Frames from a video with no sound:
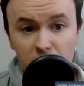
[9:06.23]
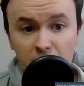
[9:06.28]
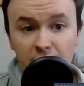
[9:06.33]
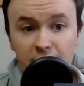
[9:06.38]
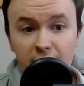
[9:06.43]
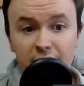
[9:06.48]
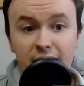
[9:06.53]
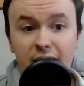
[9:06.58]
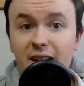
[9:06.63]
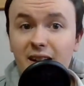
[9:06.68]

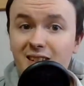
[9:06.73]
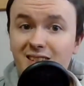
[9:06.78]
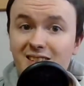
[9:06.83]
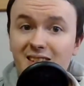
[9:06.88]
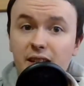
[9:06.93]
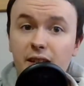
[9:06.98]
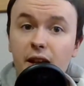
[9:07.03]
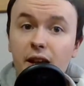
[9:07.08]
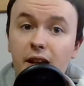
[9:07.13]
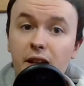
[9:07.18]
And again, as I
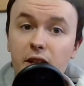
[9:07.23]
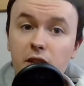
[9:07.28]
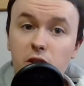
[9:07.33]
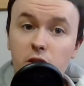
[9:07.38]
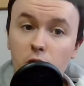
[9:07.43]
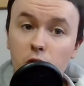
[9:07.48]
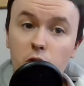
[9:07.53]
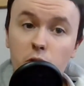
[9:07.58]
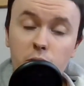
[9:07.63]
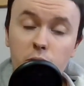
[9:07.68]
said, the
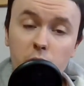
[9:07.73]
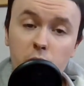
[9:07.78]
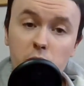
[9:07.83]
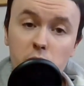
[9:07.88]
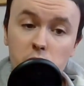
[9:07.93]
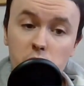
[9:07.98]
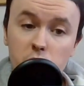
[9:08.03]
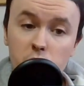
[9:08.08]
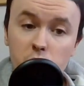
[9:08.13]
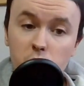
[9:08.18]

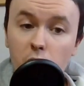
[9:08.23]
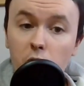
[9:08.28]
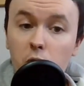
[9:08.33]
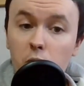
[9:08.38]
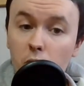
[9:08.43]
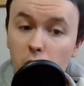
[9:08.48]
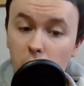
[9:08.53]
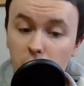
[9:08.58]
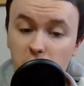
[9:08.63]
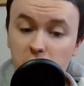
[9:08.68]
longbow's
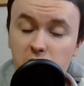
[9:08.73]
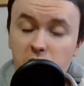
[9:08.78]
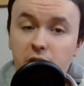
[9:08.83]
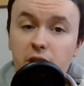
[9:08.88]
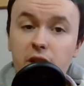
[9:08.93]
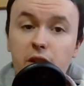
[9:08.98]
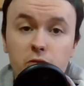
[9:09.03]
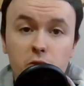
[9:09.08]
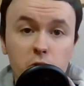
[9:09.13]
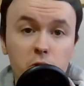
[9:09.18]
role,
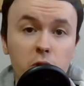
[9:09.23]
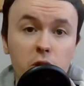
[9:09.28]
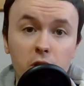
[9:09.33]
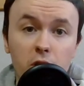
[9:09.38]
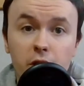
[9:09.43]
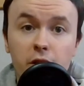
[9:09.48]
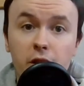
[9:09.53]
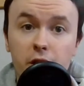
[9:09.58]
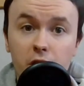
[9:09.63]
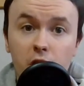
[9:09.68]
obviously, if you are
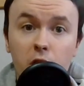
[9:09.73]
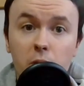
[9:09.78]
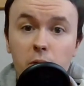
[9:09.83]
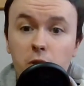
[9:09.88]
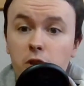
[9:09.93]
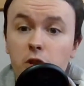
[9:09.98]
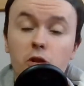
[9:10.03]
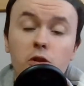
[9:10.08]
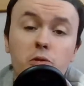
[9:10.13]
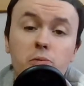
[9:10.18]
lightly
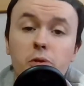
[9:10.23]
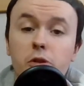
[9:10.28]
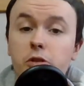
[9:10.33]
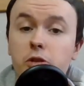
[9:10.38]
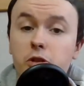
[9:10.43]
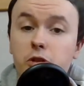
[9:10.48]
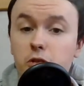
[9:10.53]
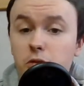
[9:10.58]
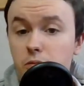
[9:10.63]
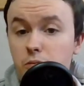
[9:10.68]
armored, the longbow
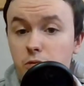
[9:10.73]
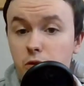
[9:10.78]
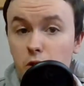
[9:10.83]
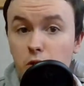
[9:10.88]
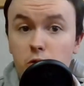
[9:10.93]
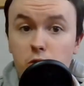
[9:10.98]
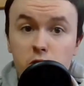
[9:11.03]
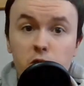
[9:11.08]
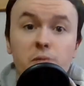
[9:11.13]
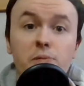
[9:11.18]
can
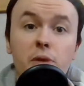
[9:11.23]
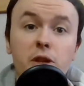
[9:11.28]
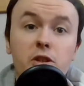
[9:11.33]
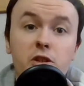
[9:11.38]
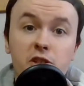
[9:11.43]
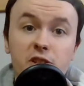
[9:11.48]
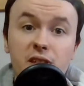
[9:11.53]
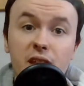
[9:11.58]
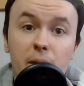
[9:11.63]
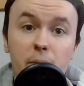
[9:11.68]
do
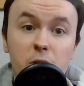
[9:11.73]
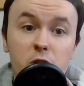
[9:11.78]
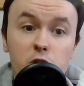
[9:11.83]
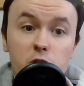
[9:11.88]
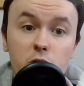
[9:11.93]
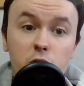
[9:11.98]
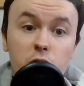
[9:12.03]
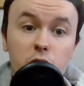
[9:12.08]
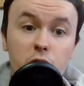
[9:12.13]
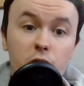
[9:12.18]
tremendous damage
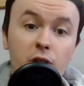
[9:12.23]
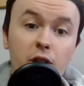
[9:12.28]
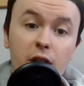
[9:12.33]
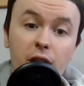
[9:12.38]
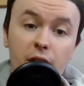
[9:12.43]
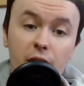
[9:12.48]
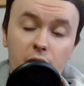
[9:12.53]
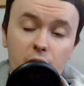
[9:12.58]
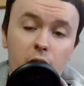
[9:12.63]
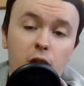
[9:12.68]
to you.
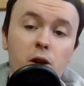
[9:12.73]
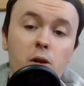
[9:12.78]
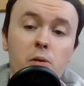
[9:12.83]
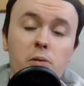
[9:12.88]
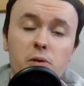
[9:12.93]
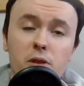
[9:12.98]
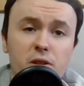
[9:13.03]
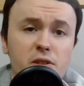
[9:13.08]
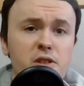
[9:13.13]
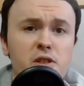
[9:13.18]

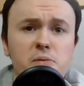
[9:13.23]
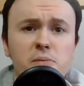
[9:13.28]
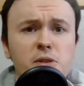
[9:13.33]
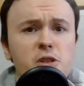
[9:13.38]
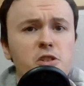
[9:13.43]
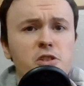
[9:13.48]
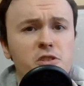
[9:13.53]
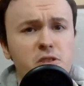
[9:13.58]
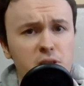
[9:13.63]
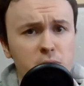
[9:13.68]
There's this
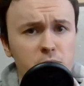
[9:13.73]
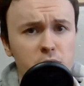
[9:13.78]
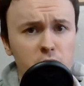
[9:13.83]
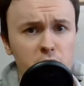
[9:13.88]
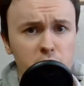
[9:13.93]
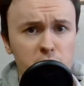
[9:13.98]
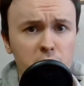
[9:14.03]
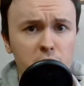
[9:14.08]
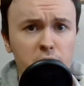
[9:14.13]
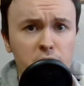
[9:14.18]
misconception
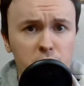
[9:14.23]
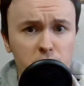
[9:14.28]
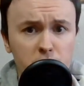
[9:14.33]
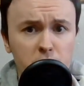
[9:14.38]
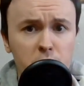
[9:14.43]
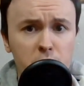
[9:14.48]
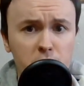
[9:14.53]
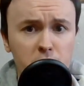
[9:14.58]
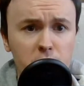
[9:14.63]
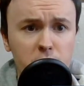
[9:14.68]
as well within
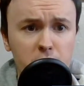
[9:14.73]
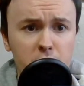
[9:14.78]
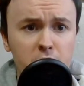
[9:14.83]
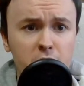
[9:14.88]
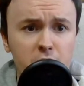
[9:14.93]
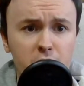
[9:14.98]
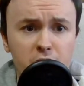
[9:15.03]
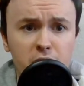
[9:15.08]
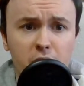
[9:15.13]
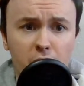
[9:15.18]
popular
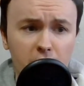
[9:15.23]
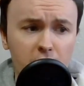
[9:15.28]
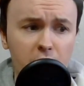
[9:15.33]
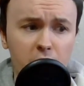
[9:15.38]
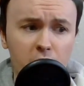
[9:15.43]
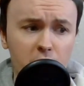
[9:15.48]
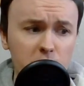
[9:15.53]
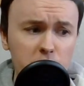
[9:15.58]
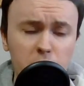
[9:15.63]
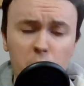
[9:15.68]
media that
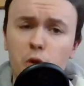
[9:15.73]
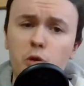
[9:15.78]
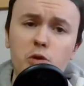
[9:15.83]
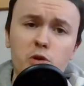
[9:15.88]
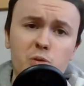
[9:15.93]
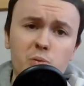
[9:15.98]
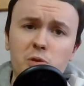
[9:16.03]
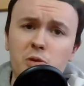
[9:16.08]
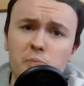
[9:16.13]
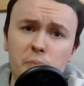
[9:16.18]

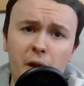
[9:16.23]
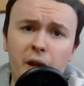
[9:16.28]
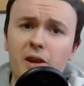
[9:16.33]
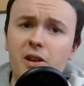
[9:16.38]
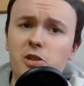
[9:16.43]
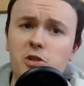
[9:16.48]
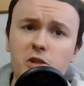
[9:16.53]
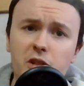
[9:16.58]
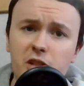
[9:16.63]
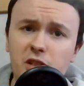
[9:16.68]
bows would
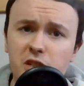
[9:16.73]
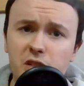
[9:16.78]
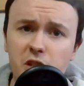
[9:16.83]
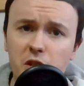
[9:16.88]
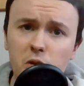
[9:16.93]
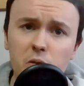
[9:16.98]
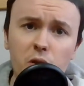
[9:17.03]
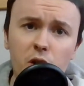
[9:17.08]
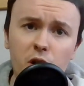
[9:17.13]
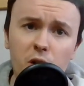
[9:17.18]
penetrate
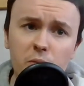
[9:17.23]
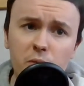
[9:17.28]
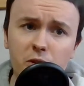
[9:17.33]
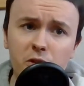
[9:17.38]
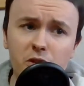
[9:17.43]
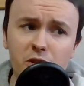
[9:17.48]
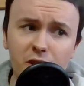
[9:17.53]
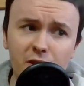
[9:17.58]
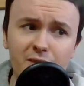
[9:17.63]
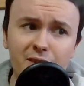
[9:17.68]
steel armor and
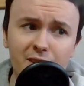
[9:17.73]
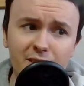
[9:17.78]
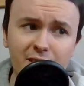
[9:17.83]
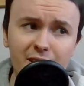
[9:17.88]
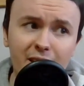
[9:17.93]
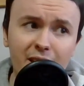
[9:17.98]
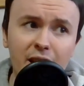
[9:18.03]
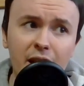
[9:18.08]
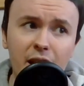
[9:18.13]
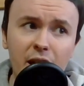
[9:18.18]
stuff like
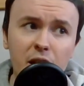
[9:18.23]
that.